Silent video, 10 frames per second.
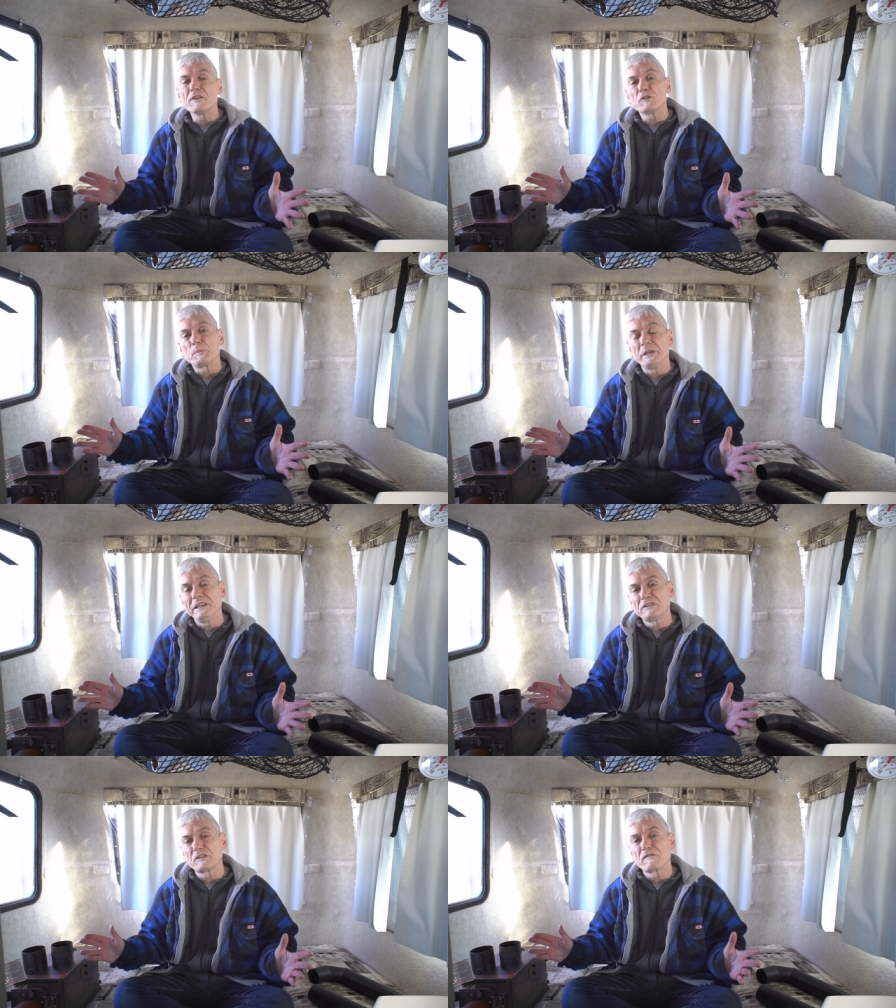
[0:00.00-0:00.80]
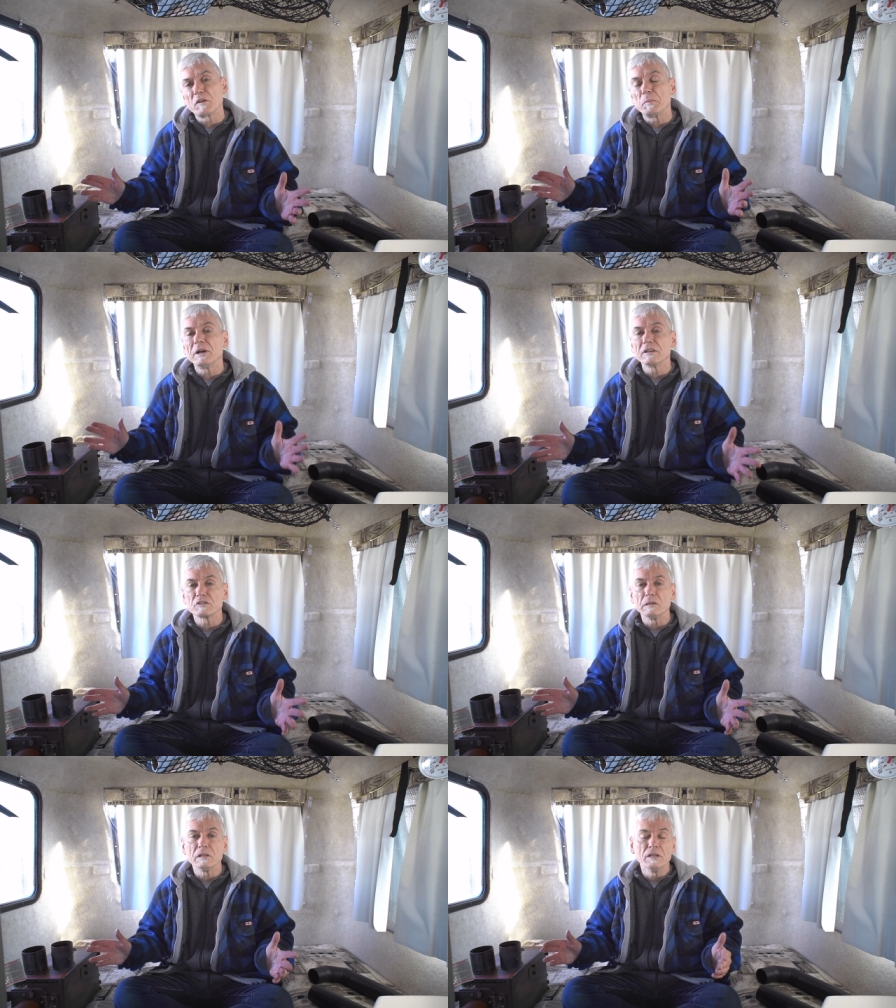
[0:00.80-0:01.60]
other piece of the
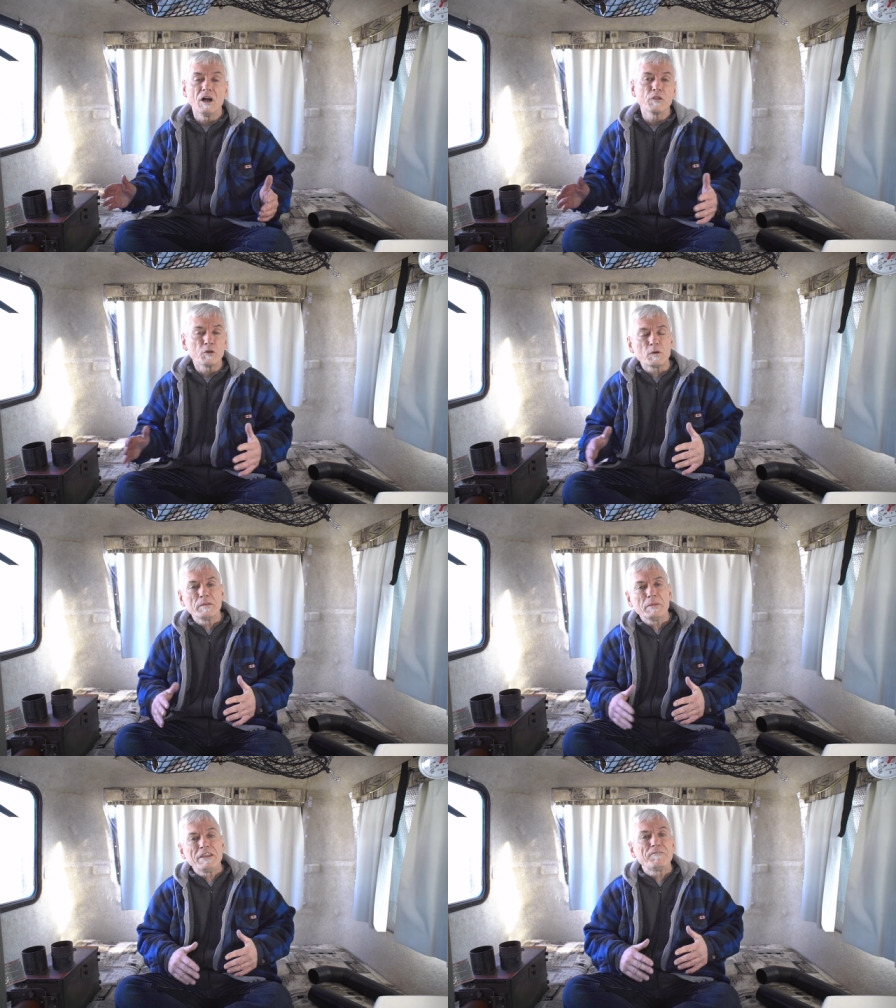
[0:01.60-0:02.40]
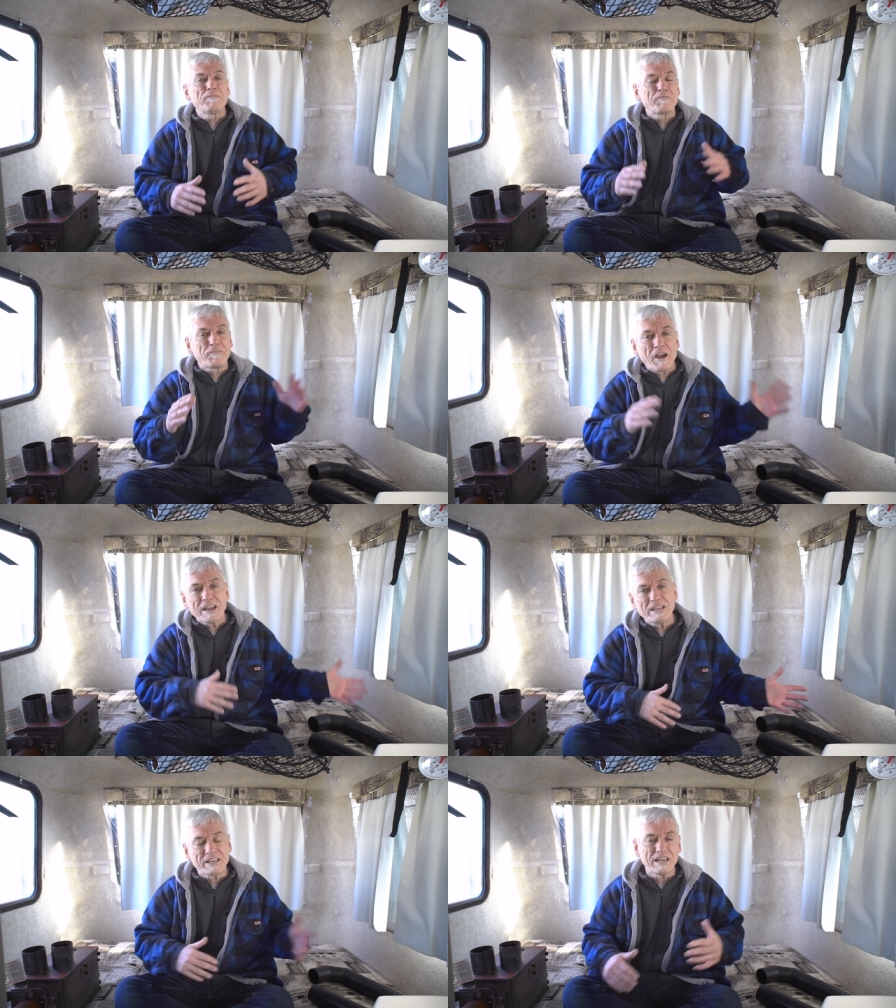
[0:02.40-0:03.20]
puzzle. Although I may
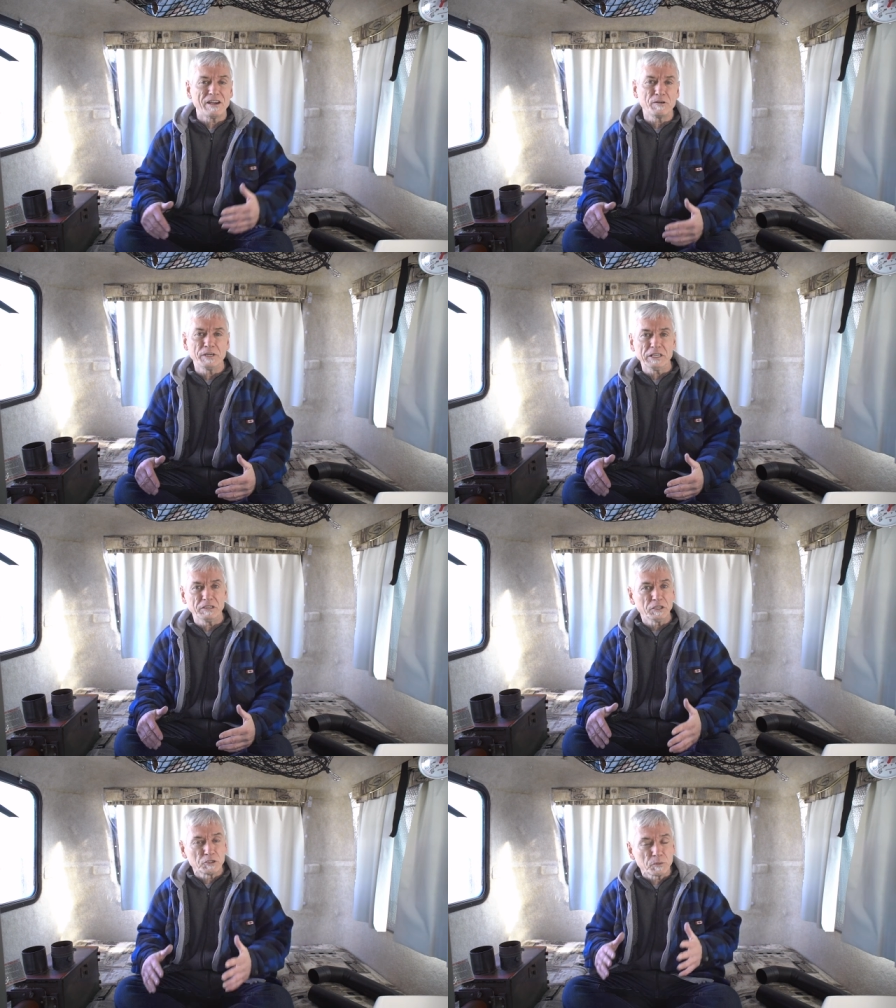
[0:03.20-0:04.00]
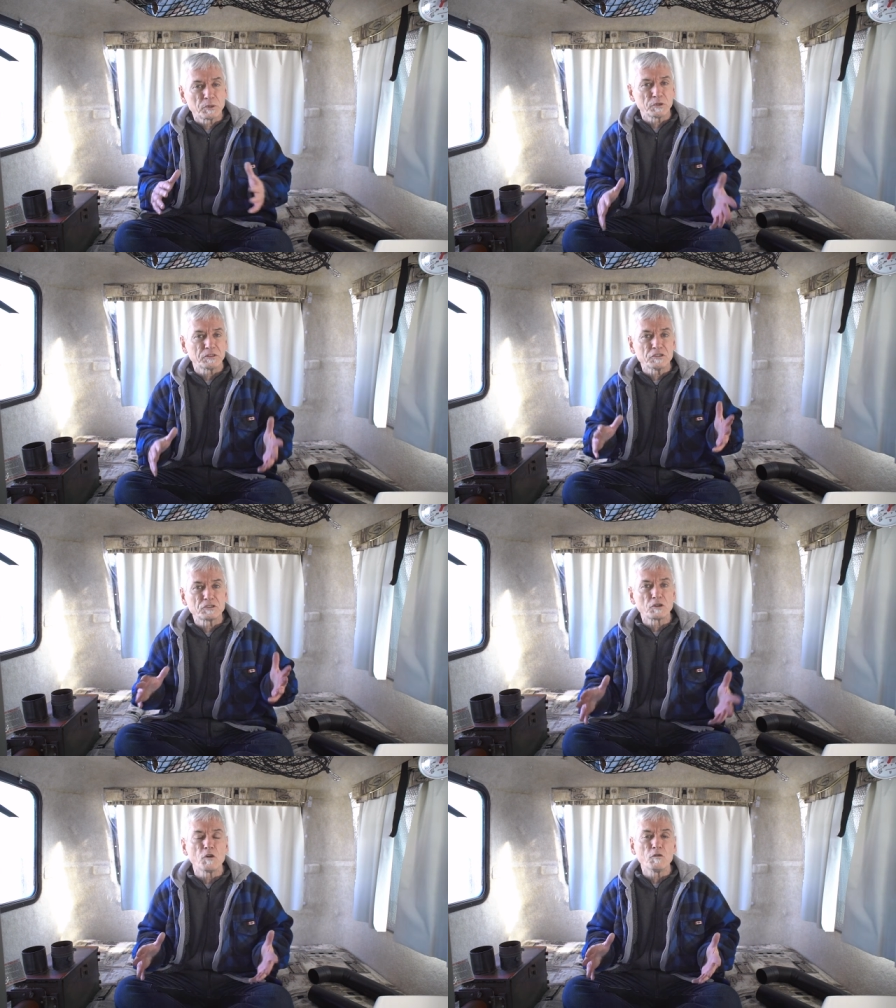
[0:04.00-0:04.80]
find an area to put the
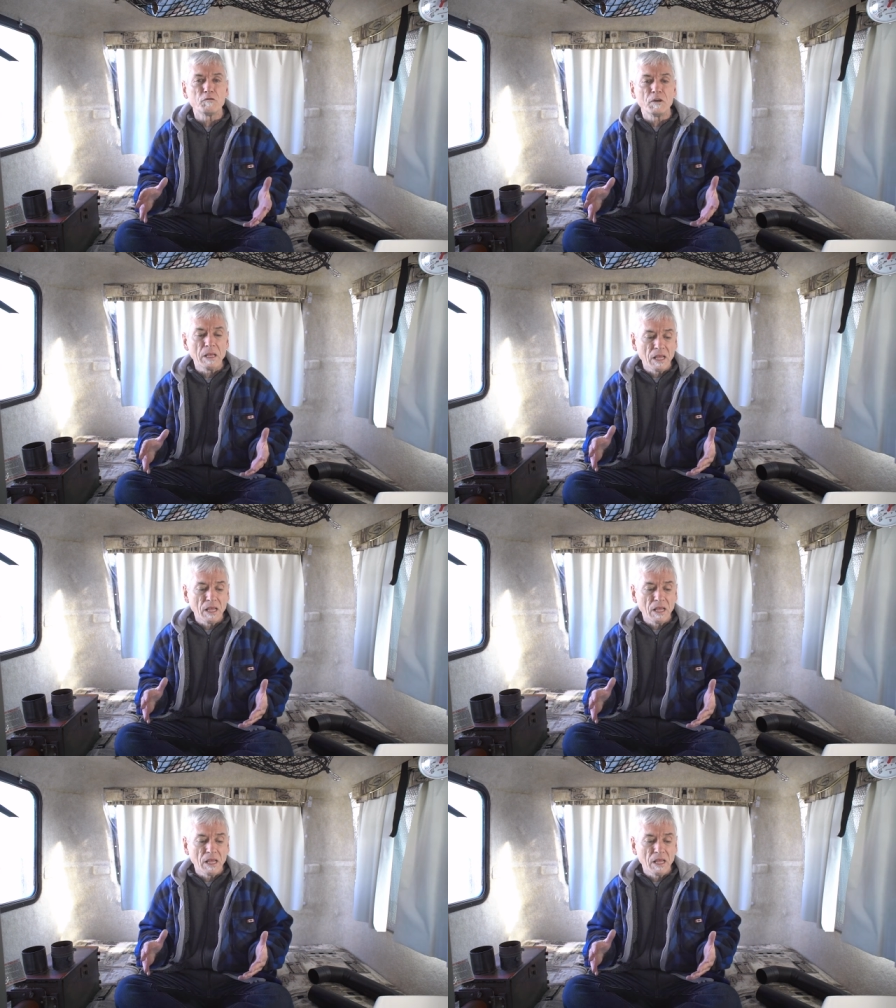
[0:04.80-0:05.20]
stove,